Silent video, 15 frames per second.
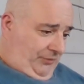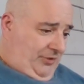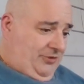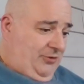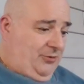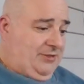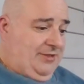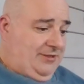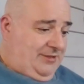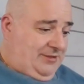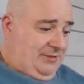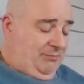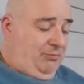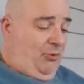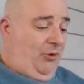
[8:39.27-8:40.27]
So since it's
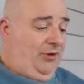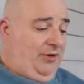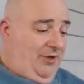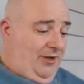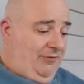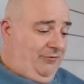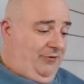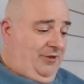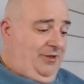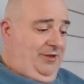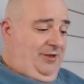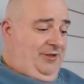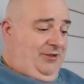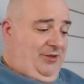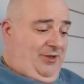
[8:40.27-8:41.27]
important enough
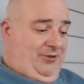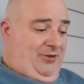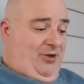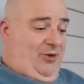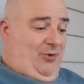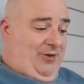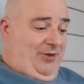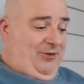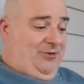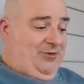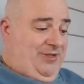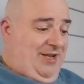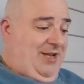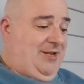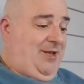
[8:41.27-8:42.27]
to know and
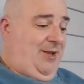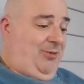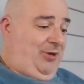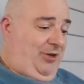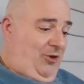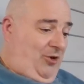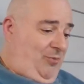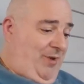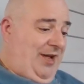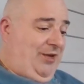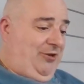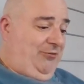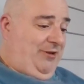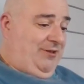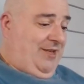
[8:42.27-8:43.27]
understand, I'm going to go back
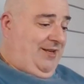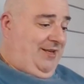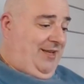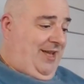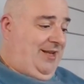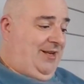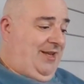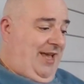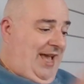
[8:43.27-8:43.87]
and read that again.